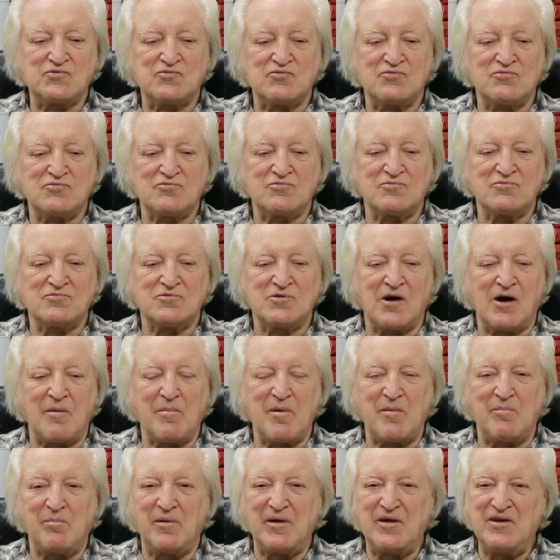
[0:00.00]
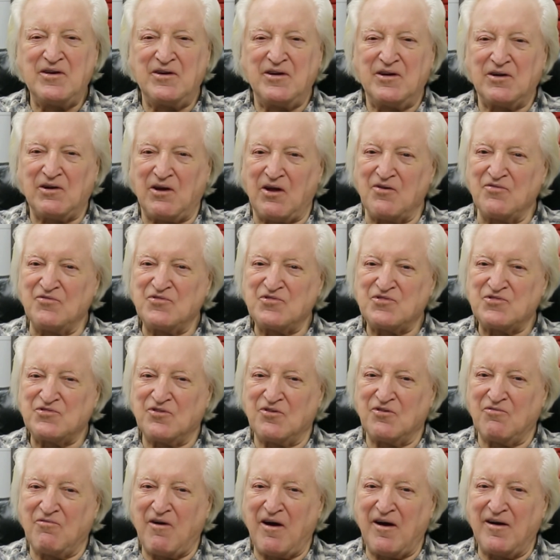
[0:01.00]
probably close to
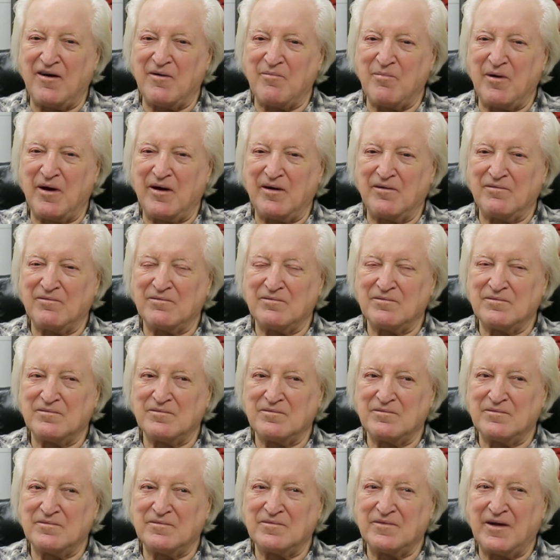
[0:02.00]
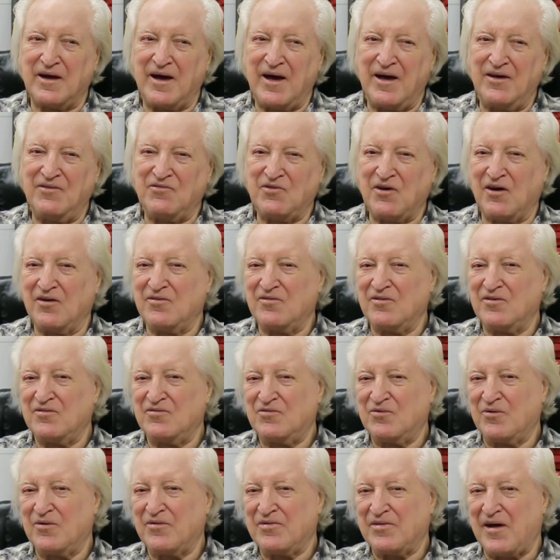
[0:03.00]
around about $800
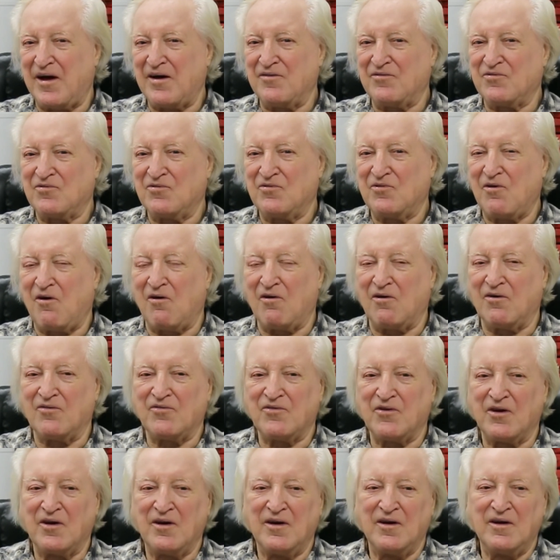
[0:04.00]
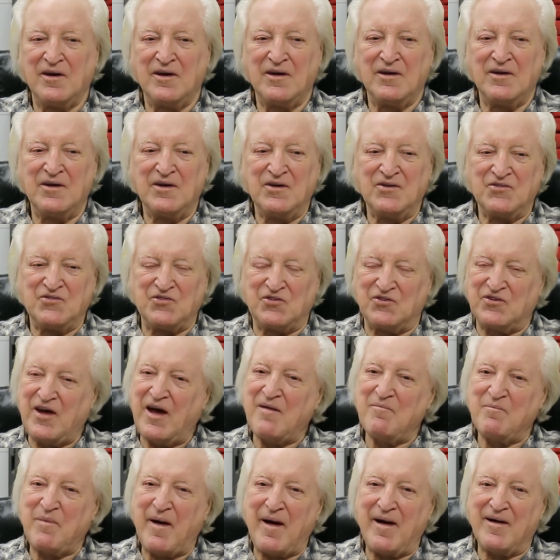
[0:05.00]
to $1,000. So
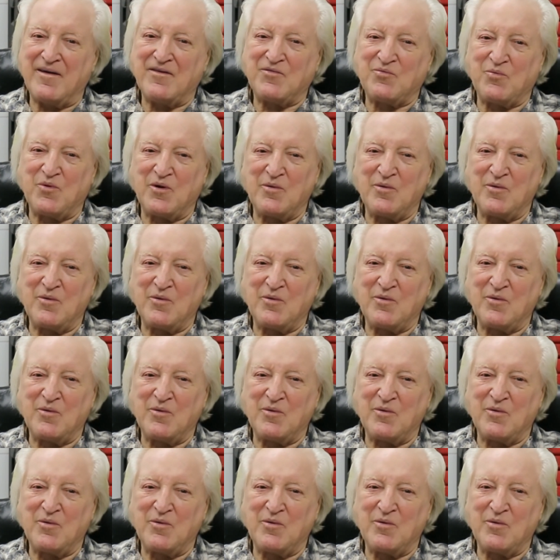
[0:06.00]
£10 would